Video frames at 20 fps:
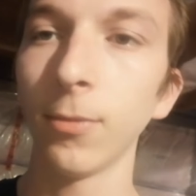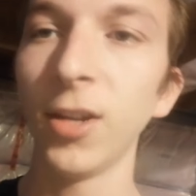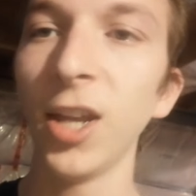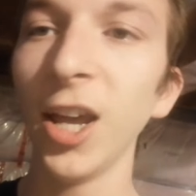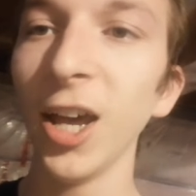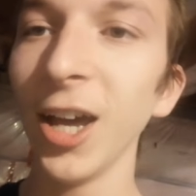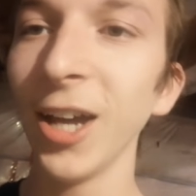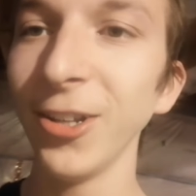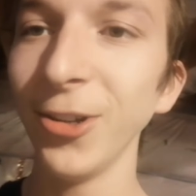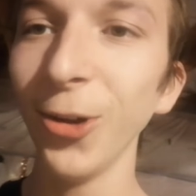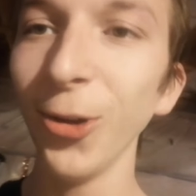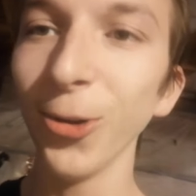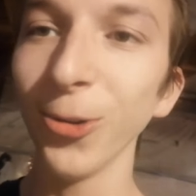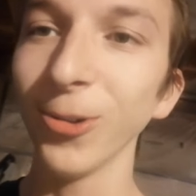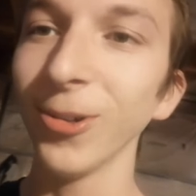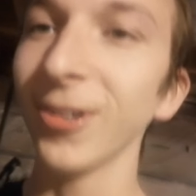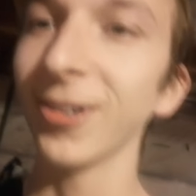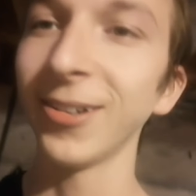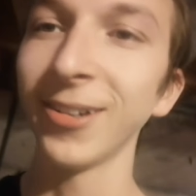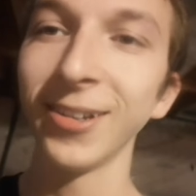Yeah, I know.
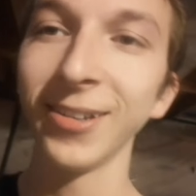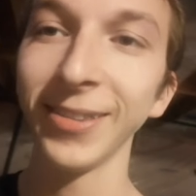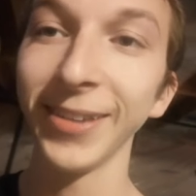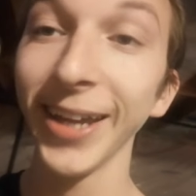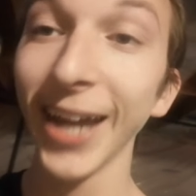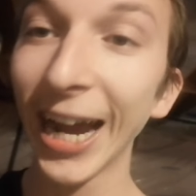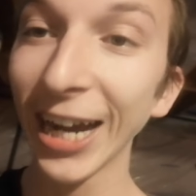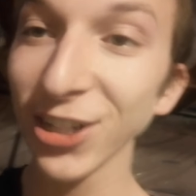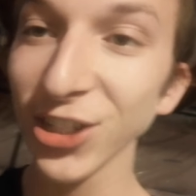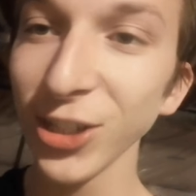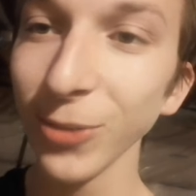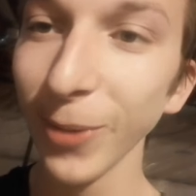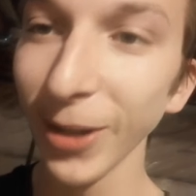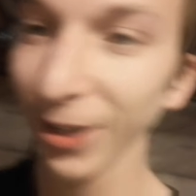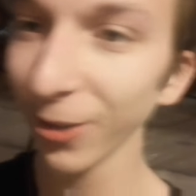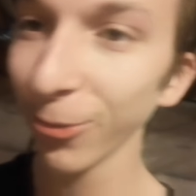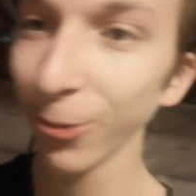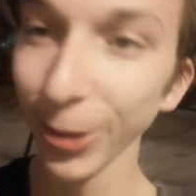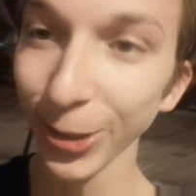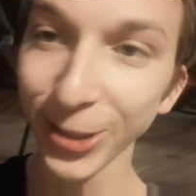They actually made
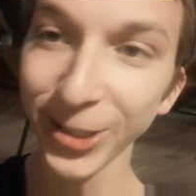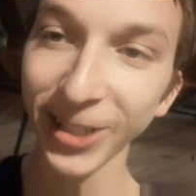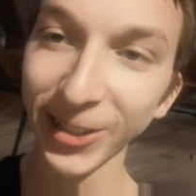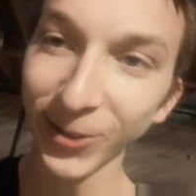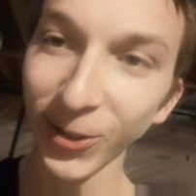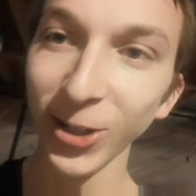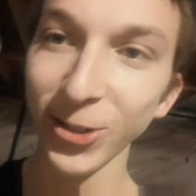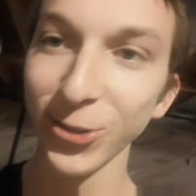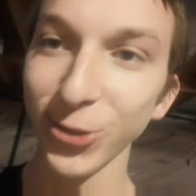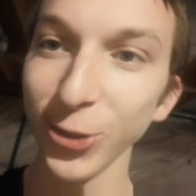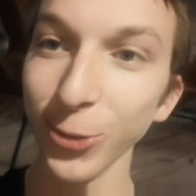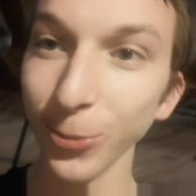it worse than launch.